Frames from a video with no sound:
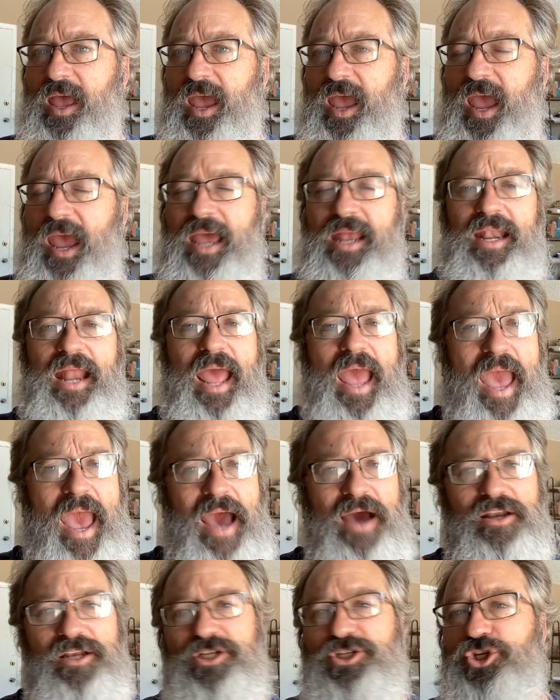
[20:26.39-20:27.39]
And
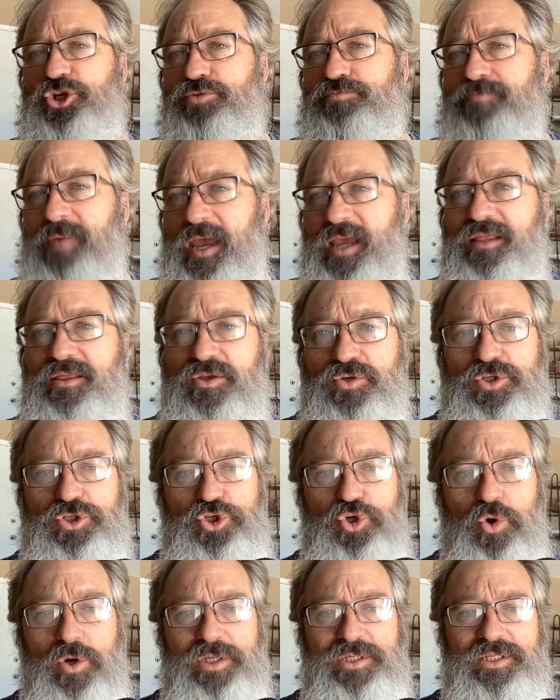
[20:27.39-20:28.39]
how did you make those
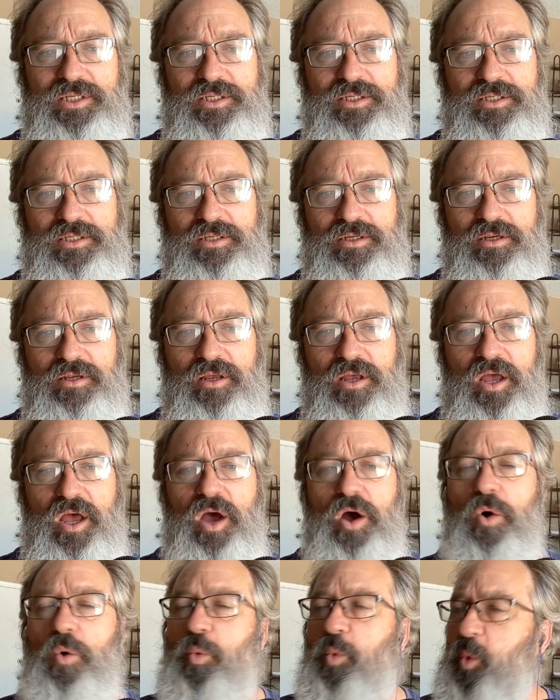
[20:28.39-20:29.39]
choices?
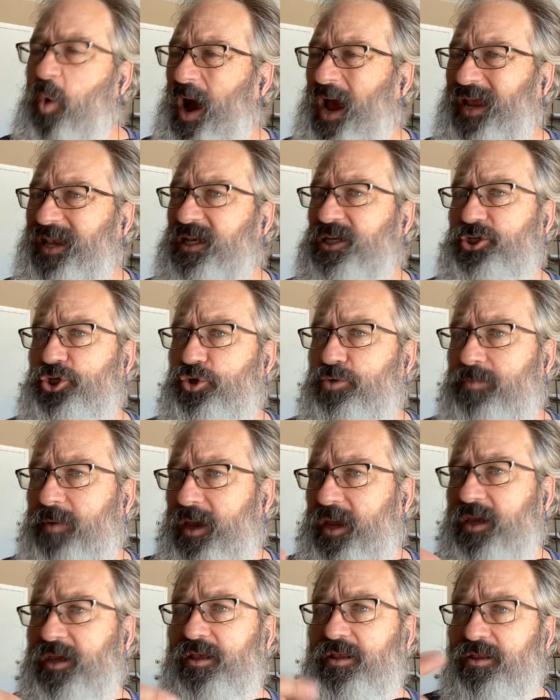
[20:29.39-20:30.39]
Why did you
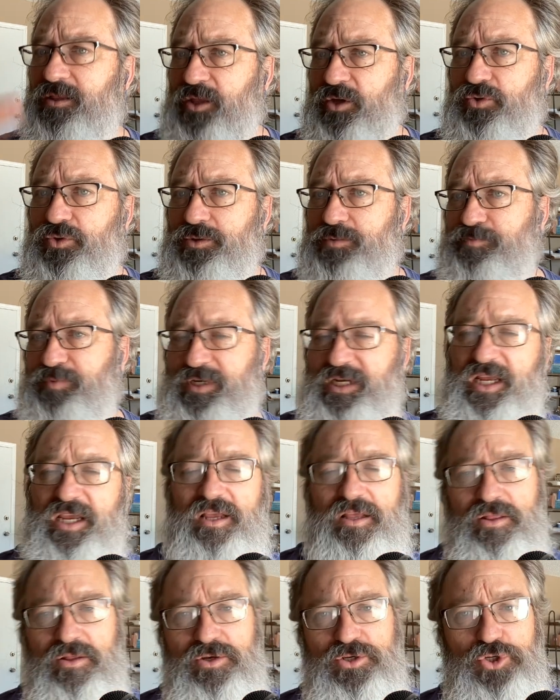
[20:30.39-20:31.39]
make those
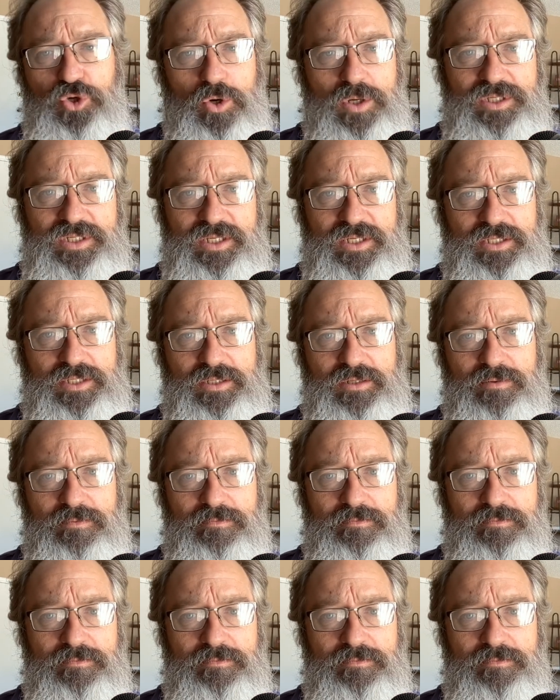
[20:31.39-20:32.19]
particular choices?